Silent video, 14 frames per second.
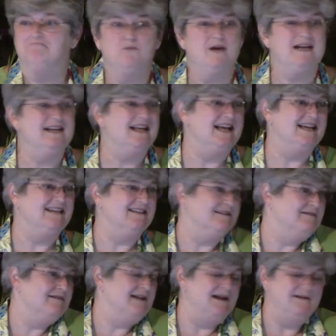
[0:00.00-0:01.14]
It wasn't like
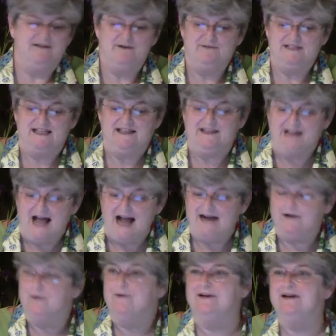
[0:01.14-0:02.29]
there was a lot
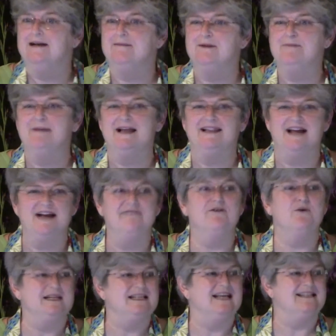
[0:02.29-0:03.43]
going on. I mean, my life
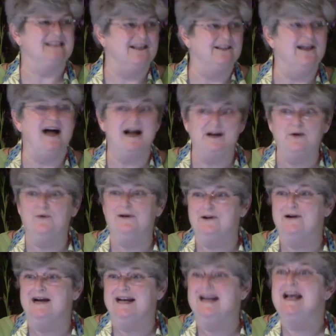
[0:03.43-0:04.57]
always has a lot going
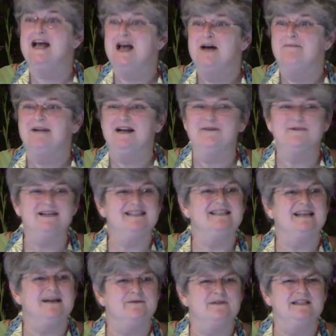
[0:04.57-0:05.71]
on, but it
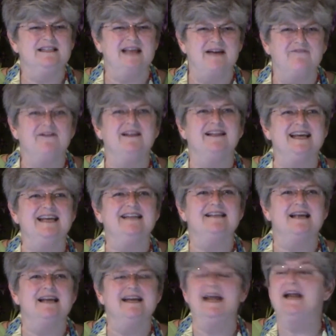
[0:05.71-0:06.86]
was definitely
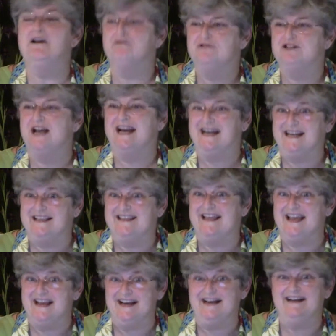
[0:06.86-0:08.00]
an energetic
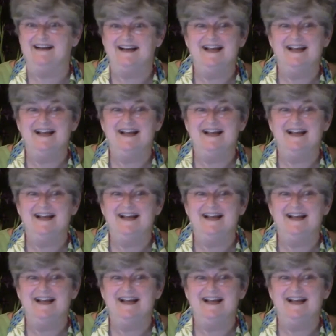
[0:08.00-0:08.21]
thing.